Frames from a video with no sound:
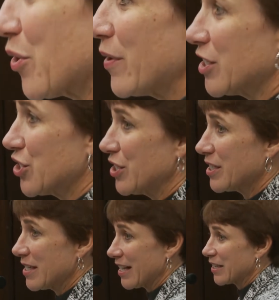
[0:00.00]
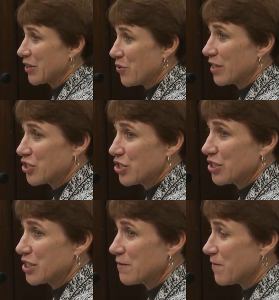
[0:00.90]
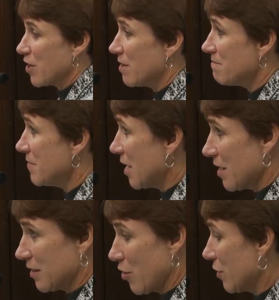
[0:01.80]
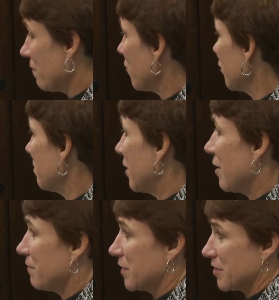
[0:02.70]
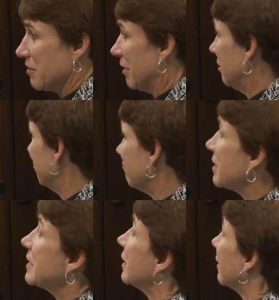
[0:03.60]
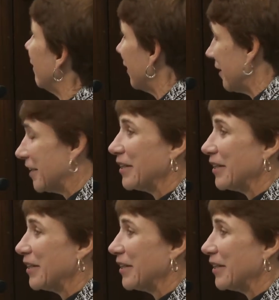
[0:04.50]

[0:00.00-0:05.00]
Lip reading: questions. And I get questions from a law enforcement officer in Sitka